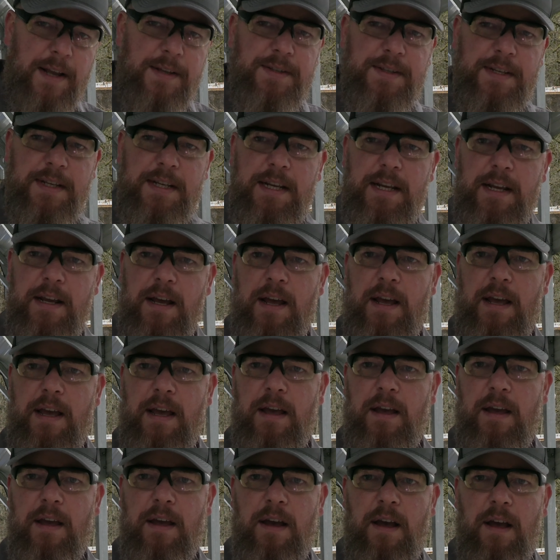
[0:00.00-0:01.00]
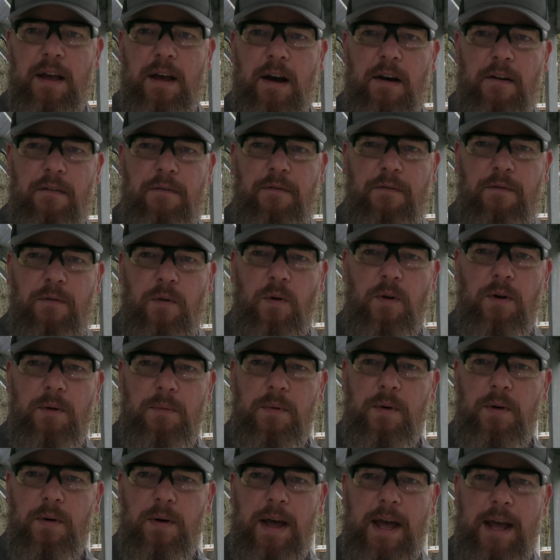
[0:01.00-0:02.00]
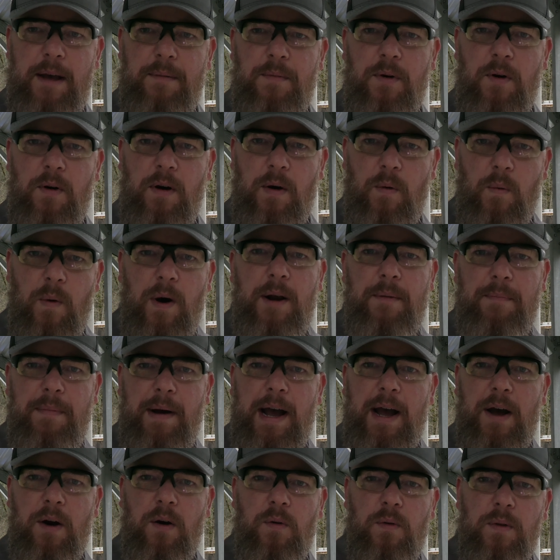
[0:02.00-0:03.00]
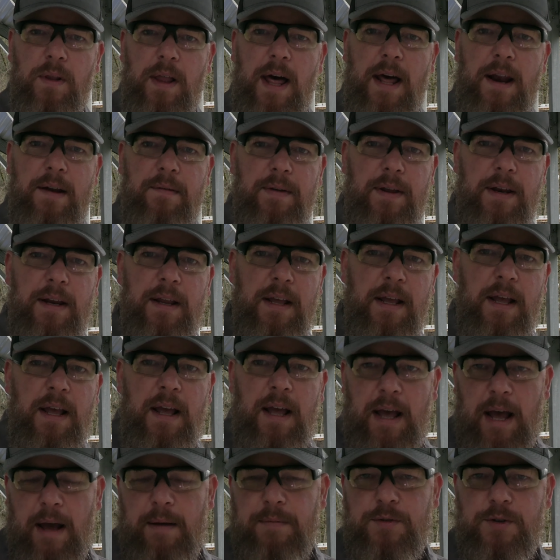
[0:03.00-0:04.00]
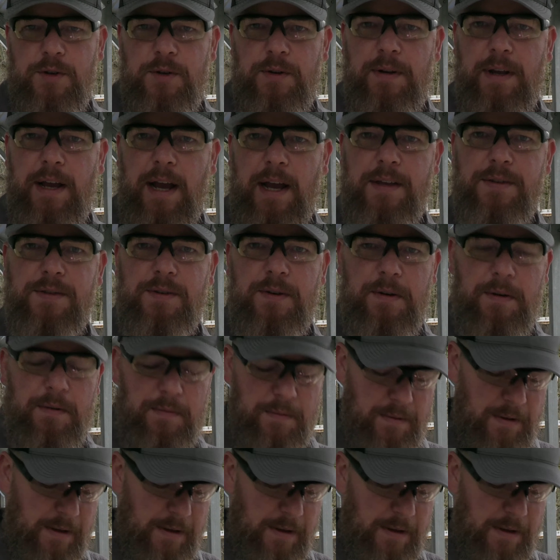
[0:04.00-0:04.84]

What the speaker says: I see affordable ammo, I want to buy a whole lot of it. I'm sure you guys are